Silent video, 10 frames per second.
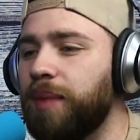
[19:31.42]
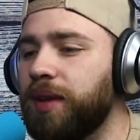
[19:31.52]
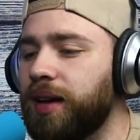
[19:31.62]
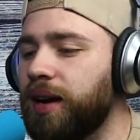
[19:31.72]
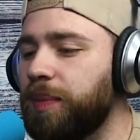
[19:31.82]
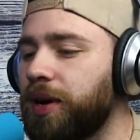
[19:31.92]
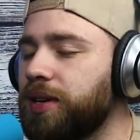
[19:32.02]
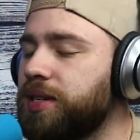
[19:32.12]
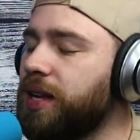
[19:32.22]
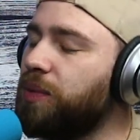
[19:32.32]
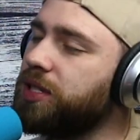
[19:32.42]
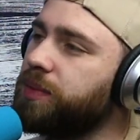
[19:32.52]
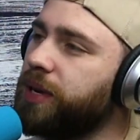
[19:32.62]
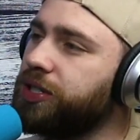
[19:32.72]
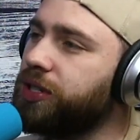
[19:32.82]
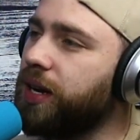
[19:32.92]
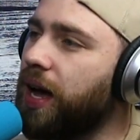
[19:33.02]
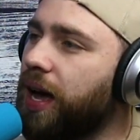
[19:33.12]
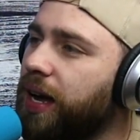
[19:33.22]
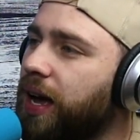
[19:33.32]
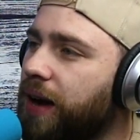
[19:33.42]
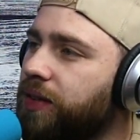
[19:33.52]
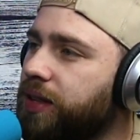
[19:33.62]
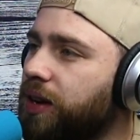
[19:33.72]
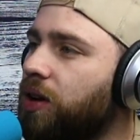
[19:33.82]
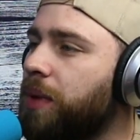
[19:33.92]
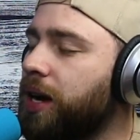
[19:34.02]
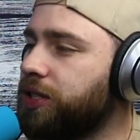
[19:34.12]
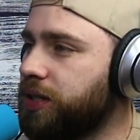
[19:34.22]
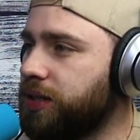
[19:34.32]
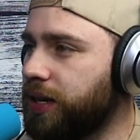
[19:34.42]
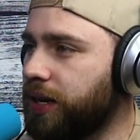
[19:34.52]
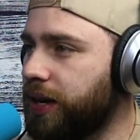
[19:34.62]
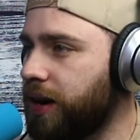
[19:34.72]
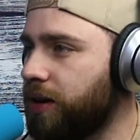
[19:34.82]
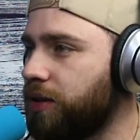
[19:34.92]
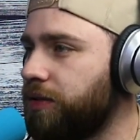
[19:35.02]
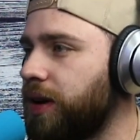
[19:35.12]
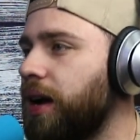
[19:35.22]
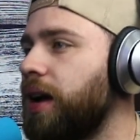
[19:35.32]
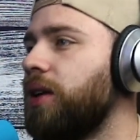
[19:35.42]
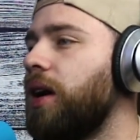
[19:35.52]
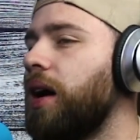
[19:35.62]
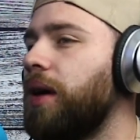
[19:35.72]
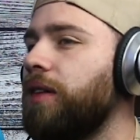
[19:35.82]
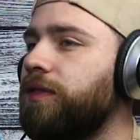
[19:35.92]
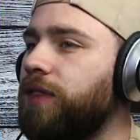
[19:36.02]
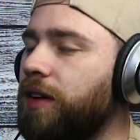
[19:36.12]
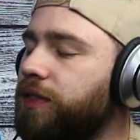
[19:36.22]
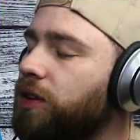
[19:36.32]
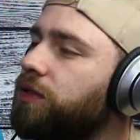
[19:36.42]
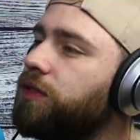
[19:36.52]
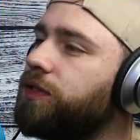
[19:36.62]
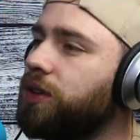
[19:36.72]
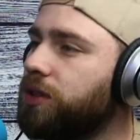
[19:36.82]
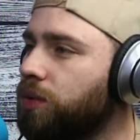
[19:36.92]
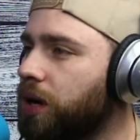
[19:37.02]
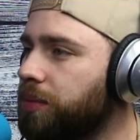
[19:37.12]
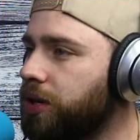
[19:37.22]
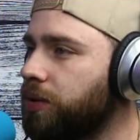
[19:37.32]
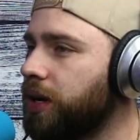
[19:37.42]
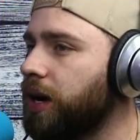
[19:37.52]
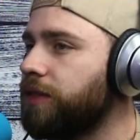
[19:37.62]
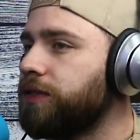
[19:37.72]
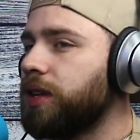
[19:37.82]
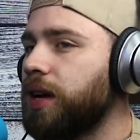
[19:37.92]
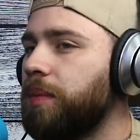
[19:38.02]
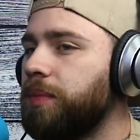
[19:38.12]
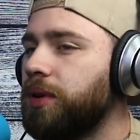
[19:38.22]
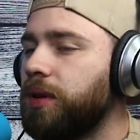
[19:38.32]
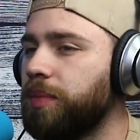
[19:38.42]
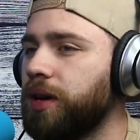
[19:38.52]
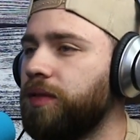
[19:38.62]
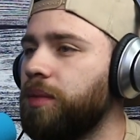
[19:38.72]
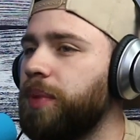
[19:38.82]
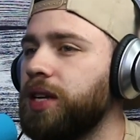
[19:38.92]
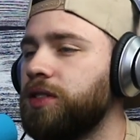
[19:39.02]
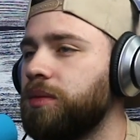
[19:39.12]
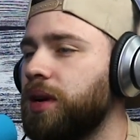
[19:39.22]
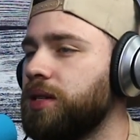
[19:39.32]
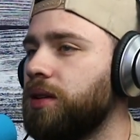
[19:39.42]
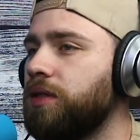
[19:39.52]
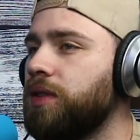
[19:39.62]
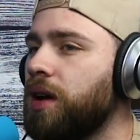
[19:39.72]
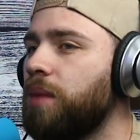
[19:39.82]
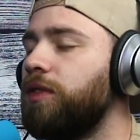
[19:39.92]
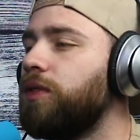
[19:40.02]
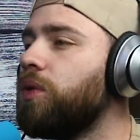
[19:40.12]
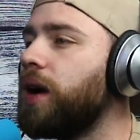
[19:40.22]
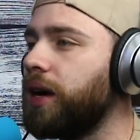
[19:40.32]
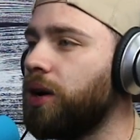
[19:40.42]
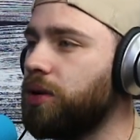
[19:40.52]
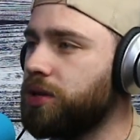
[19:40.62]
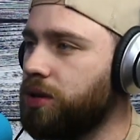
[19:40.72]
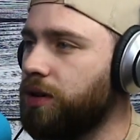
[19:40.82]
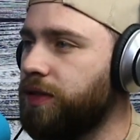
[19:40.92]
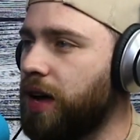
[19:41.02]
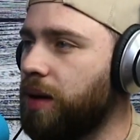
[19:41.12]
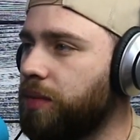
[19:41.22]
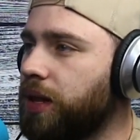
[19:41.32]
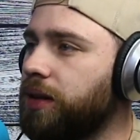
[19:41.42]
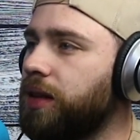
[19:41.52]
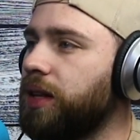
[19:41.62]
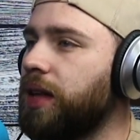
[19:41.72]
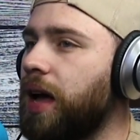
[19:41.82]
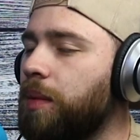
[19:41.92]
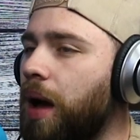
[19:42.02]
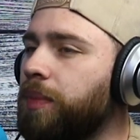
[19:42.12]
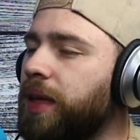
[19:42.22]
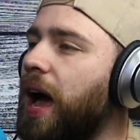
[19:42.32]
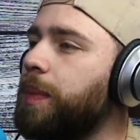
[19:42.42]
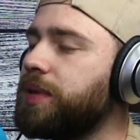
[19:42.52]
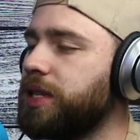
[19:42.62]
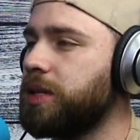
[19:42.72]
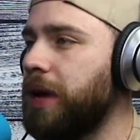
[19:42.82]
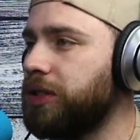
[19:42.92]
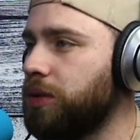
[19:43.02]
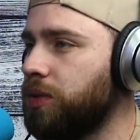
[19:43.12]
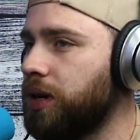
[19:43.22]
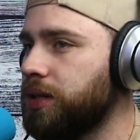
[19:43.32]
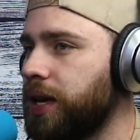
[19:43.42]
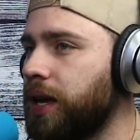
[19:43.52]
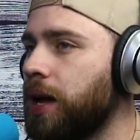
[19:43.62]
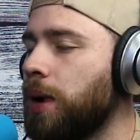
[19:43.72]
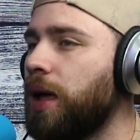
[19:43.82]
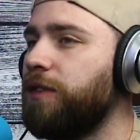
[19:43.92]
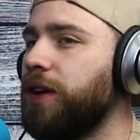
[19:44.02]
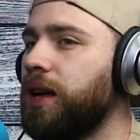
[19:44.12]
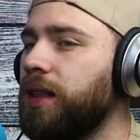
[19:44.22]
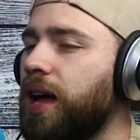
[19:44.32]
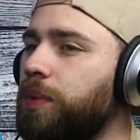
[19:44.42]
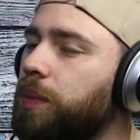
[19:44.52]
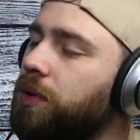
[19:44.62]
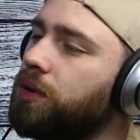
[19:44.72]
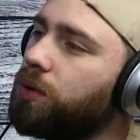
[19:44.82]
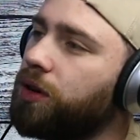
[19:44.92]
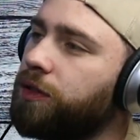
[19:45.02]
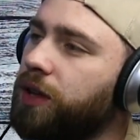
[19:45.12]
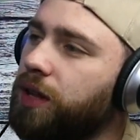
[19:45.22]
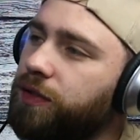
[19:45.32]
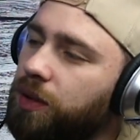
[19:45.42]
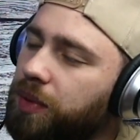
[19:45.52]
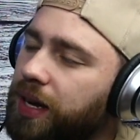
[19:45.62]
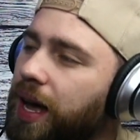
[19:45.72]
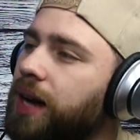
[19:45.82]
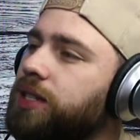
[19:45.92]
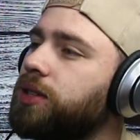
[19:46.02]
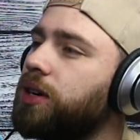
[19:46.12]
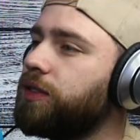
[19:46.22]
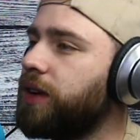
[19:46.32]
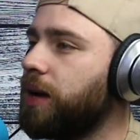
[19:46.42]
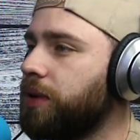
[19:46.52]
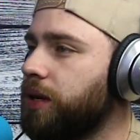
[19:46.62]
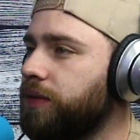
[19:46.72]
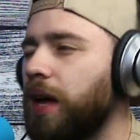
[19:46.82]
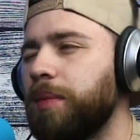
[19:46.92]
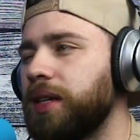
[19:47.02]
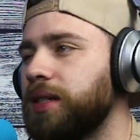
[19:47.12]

I'm the kind of person that wants to make sure that I got everything, all my shit taken care of. I feel fulfilled in what I'm doing. I feel like I built a bit of a base for myself before I can go and start a family. Like that. I'm the opposite spectrum, where I was like, I feel like a lot of people, in order to feel that fulfillment, gotta start a family. If that